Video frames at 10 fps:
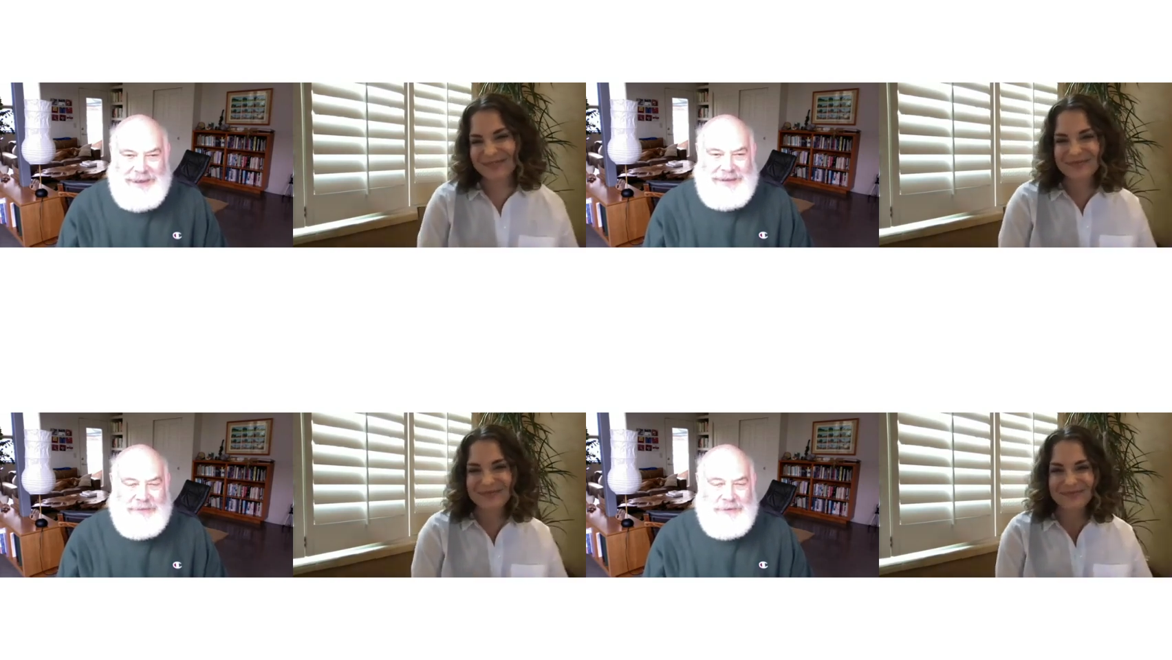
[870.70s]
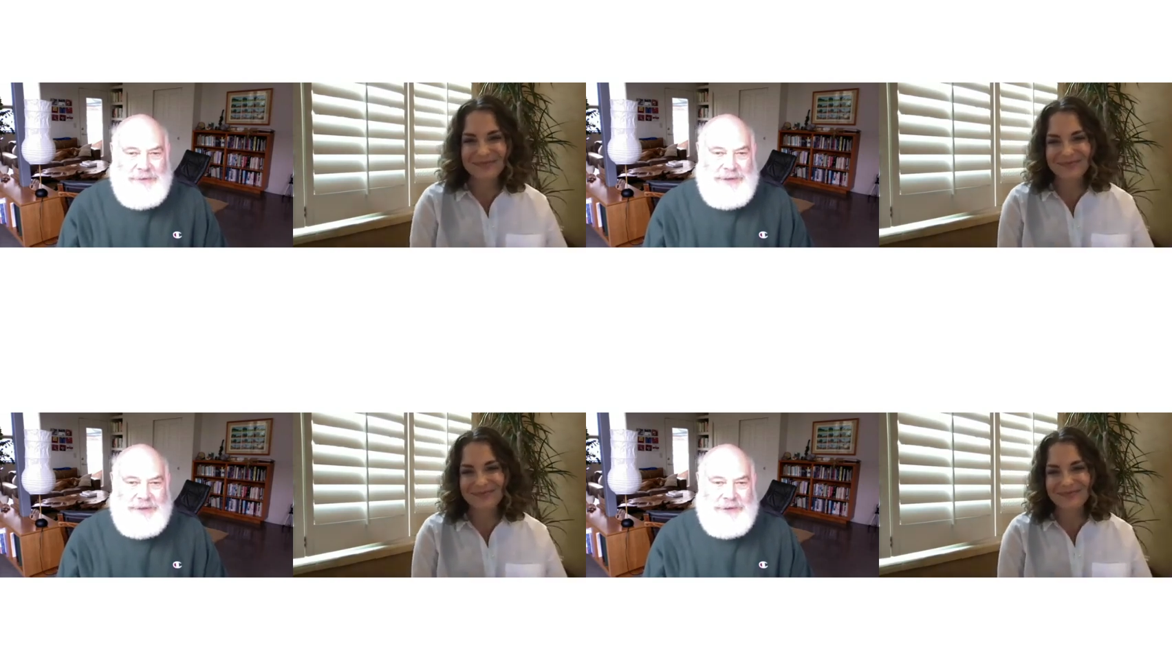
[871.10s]
Speaker 1: Several
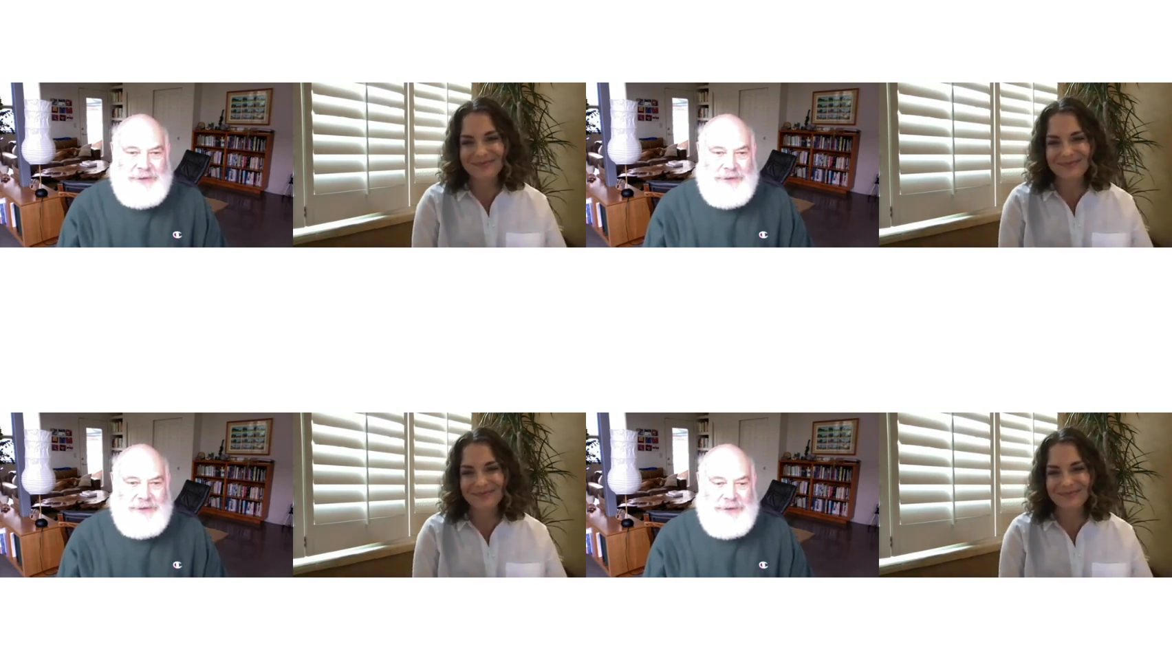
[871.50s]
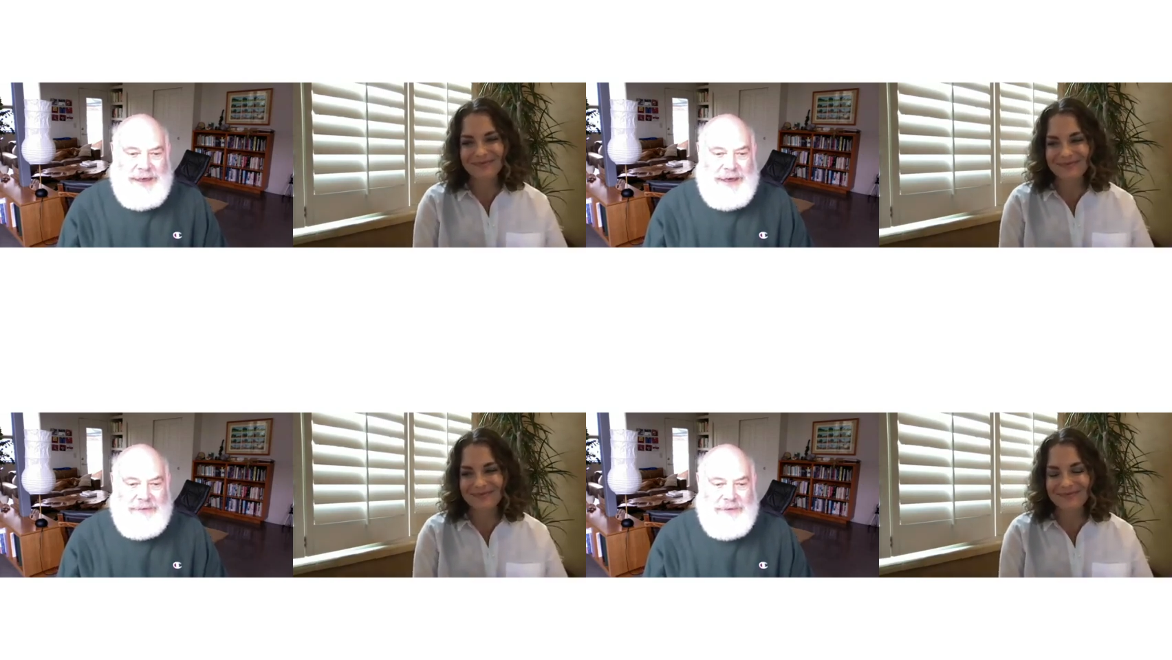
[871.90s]
researchers
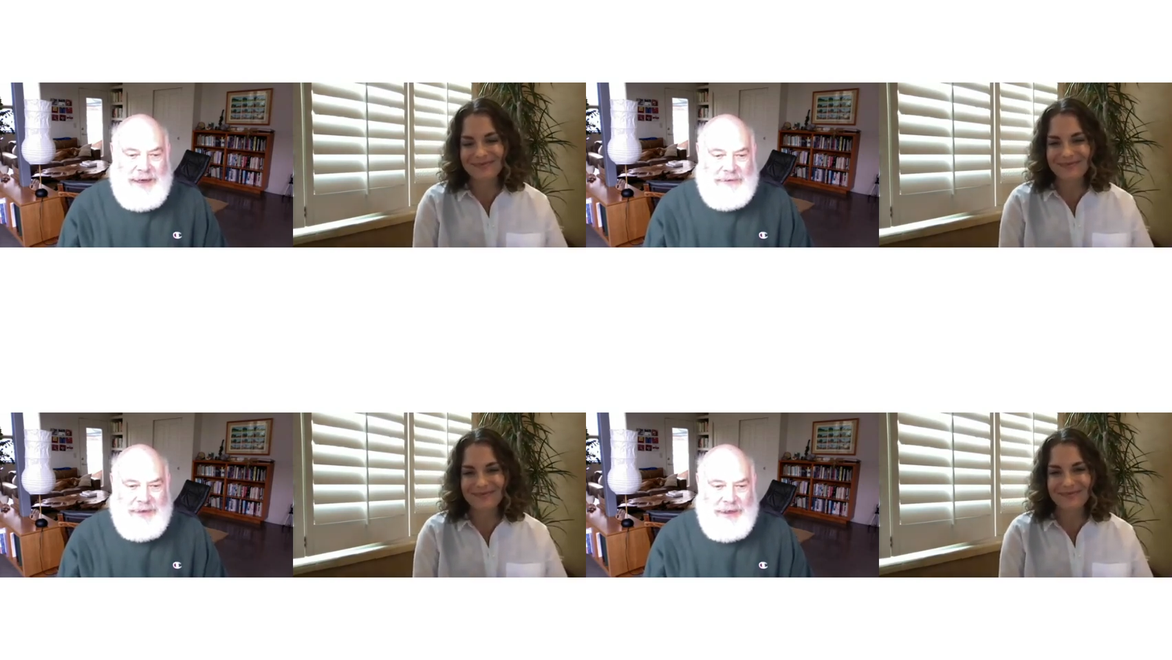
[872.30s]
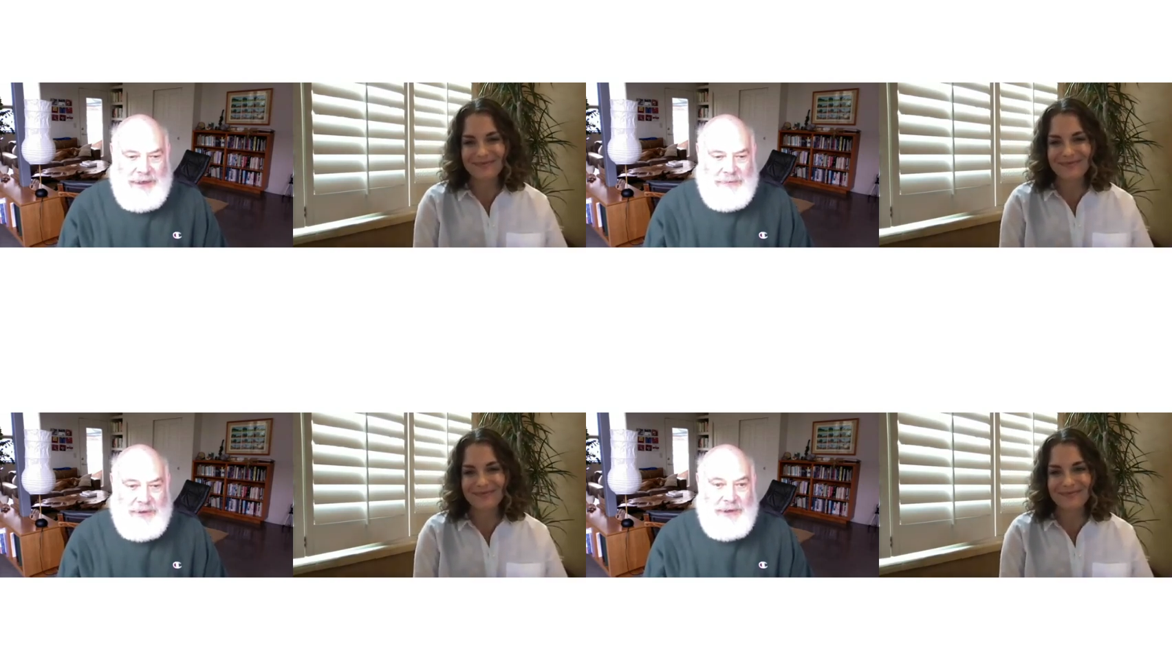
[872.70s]
have
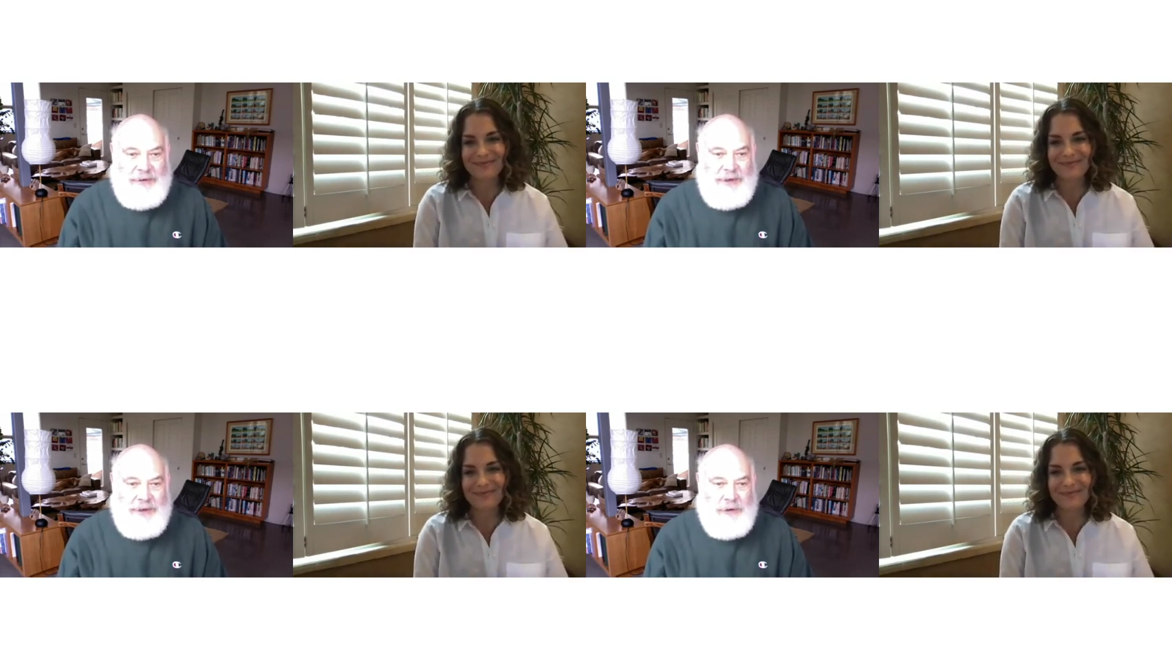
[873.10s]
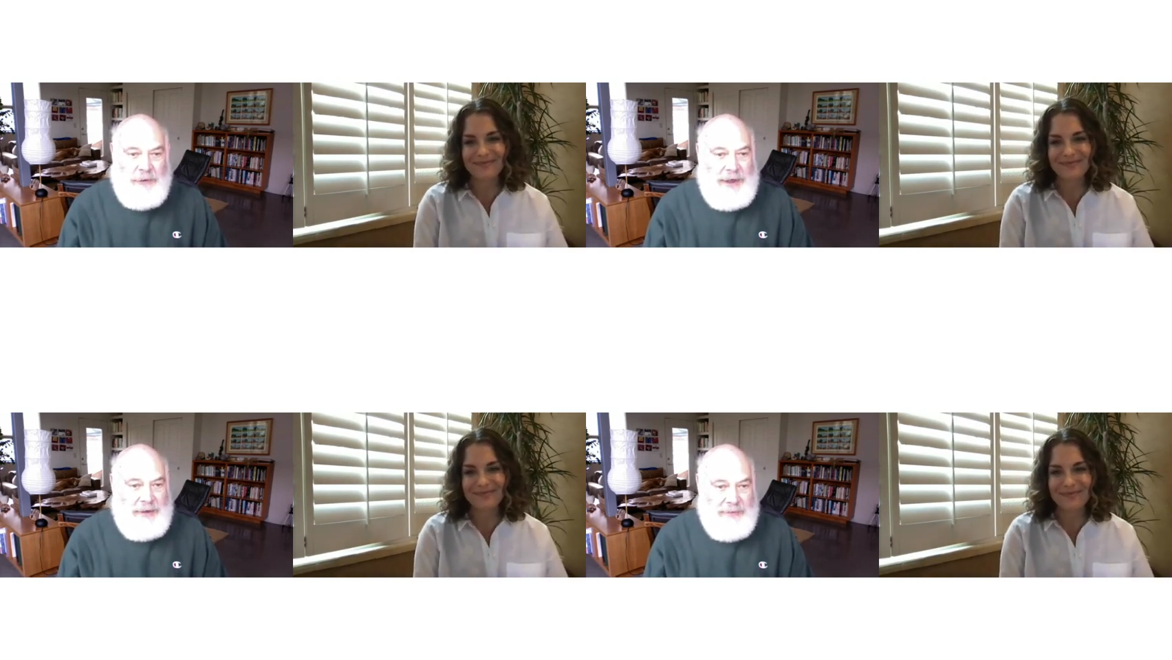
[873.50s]
advocated what they call a
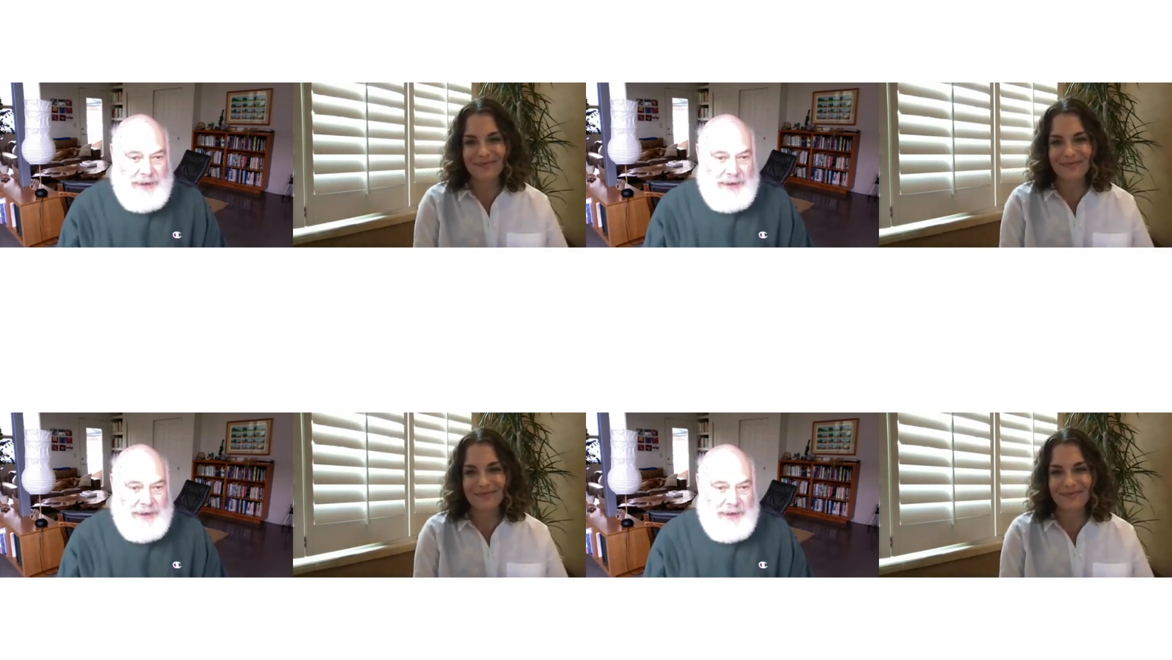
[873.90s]
green